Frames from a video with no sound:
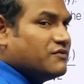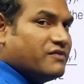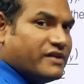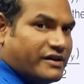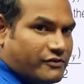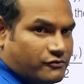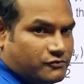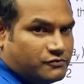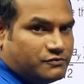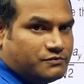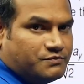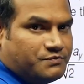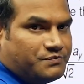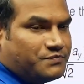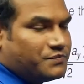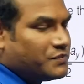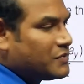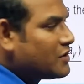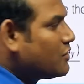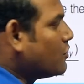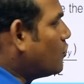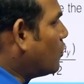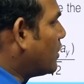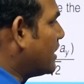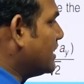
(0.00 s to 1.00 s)
the wave
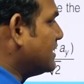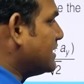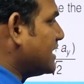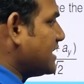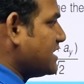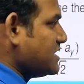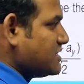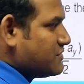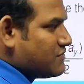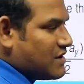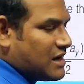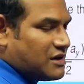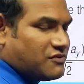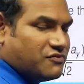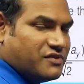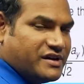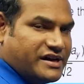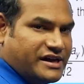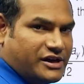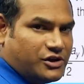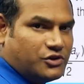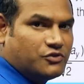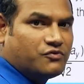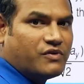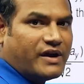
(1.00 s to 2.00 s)
okay that is what we
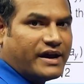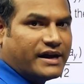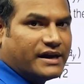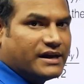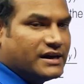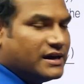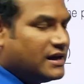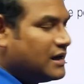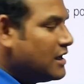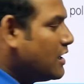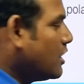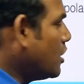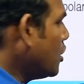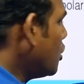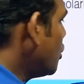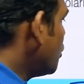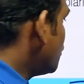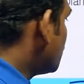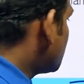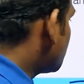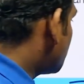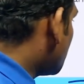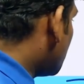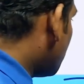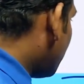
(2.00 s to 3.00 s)
need to find.
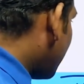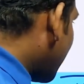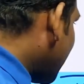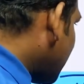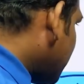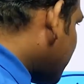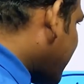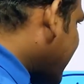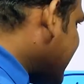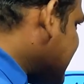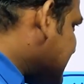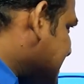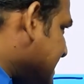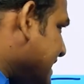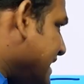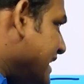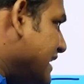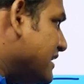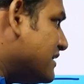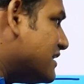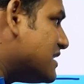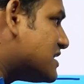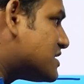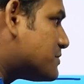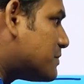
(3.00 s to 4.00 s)
So but by
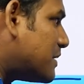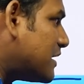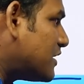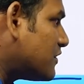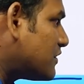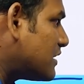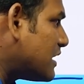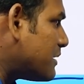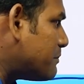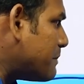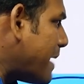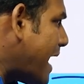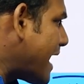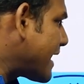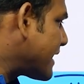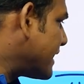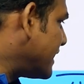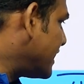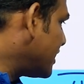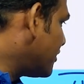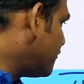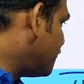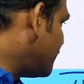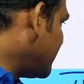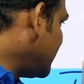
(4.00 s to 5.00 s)
seeing this particular
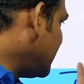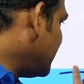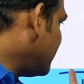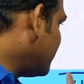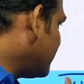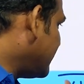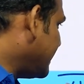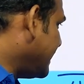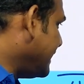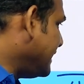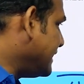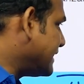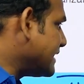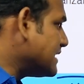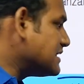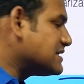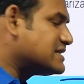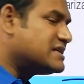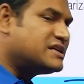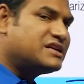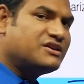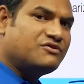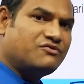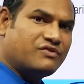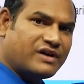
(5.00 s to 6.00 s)
magnetic field
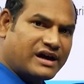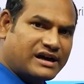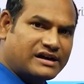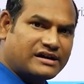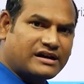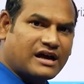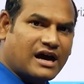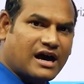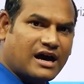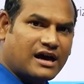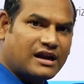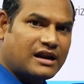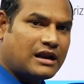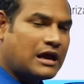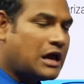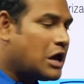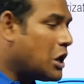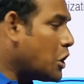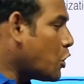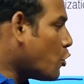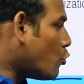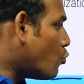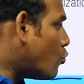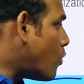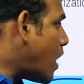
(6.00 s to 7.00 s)
intensity vector
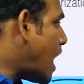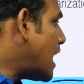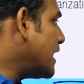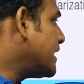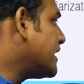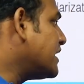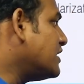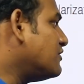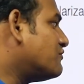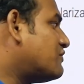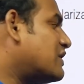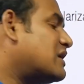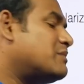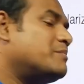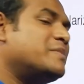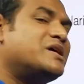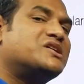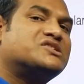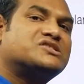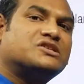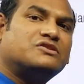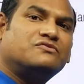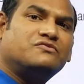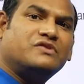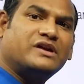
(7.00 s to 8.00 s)
what
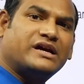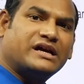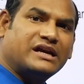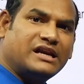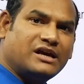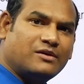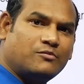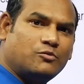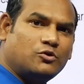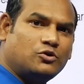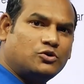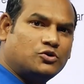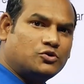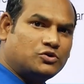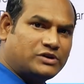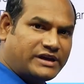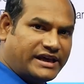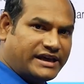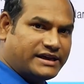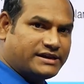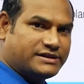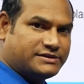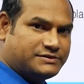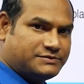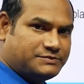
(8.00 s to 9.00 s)
information we can able to
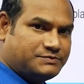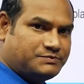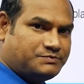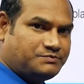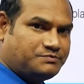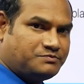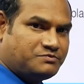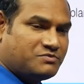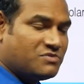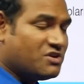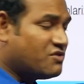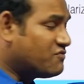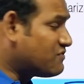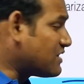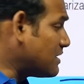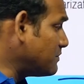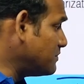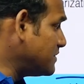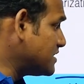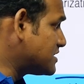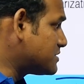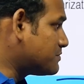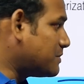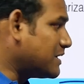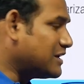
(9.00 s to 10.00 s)
take
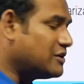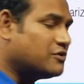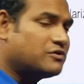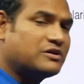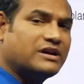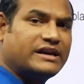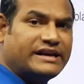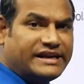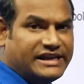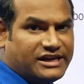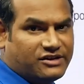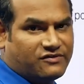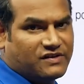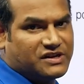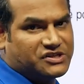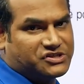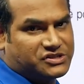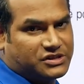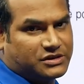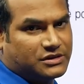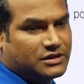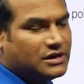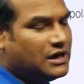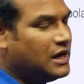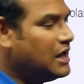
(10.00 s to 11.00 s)
from this particular
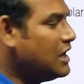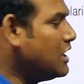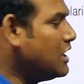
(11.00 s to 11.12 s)
equation